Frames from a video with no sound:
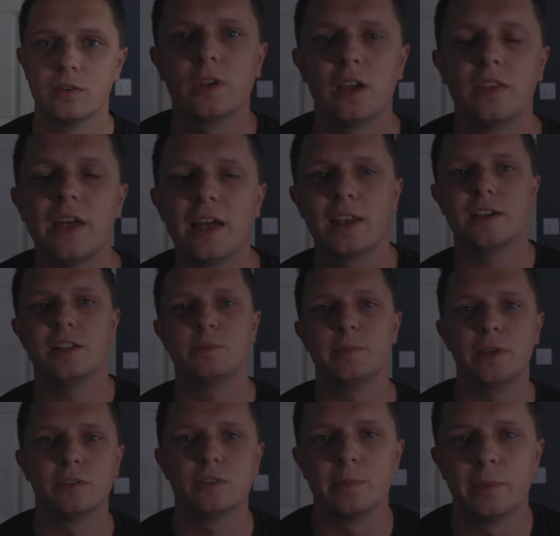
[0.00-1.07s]
And that leads
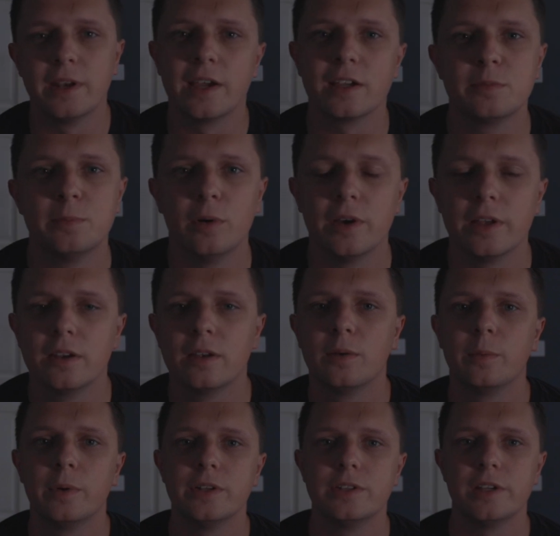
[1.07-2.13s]
me on to my next
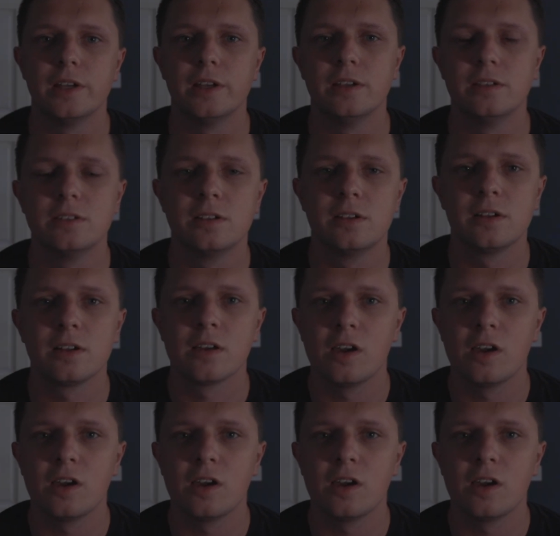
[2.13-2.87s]
point, which is